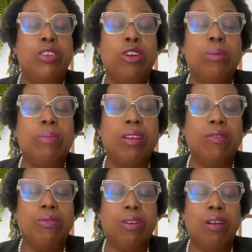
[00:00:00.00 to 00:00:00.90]
terms
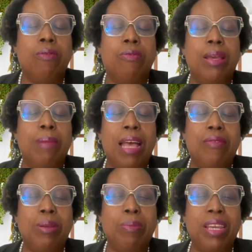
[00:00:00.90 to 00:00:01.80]
of them
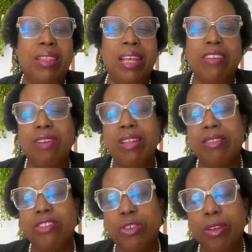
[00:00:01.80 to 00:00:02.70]
having made that
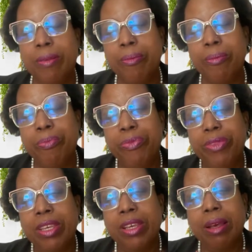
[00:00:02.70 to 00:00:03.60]
transition.
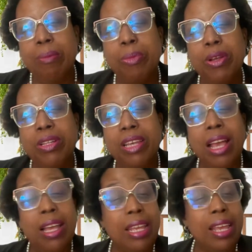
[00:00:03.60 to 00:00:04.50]
But
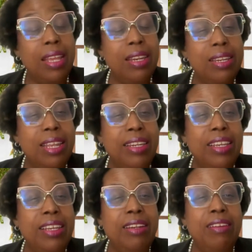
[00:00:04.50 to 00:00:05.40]
again,
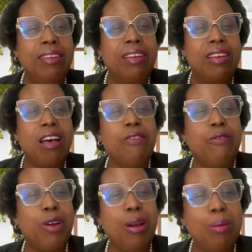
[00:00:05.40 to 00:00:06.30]
Nadine
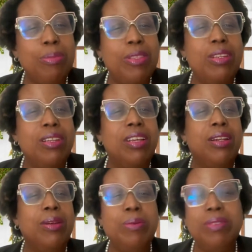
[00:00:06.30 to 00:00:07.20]
confirmed
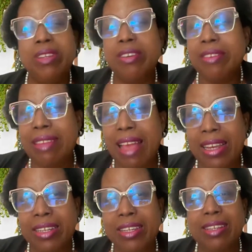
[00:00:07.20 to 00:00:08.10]
losing your
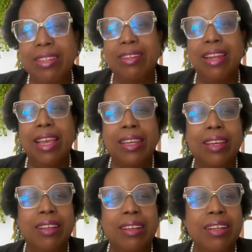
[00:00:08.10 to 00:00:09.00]
sight is
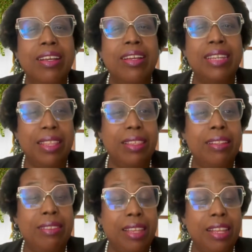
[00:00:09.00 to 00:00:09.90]
like death
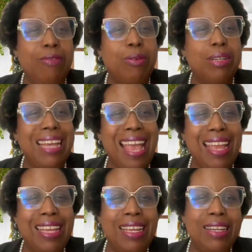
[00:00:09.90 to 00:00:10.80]
itself, or
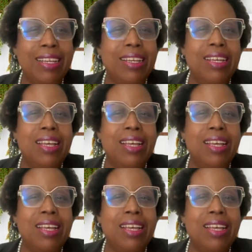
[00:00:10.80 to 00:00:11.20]
dying.